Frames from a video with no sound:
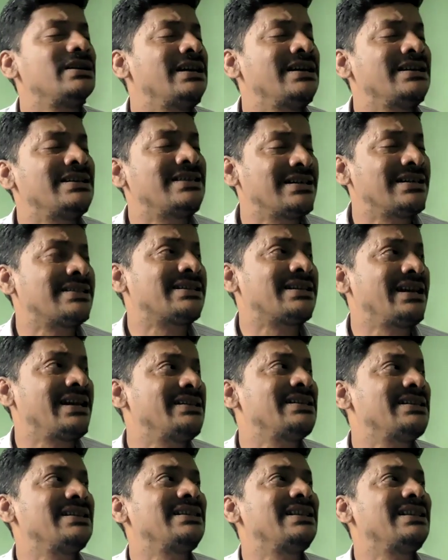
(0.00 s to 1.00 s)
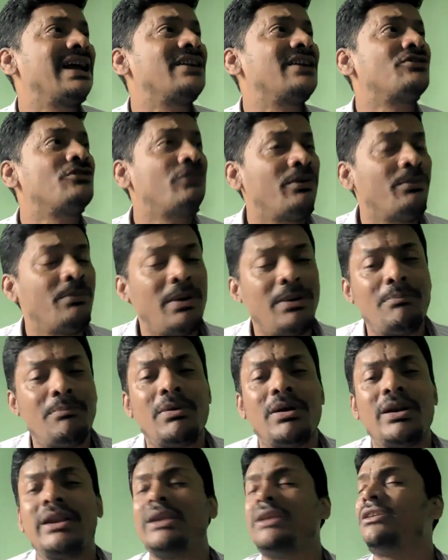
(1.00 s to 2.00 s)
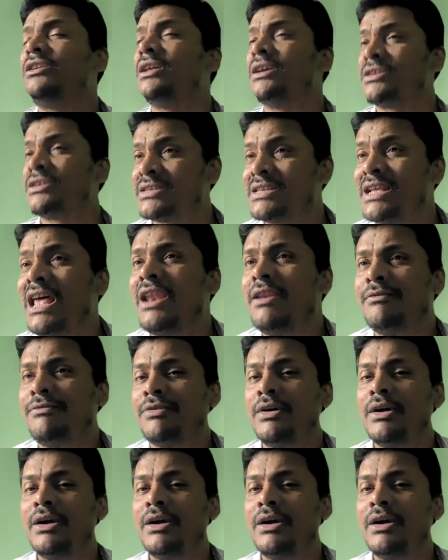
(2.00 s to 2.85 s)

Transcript: is stating that remembering the self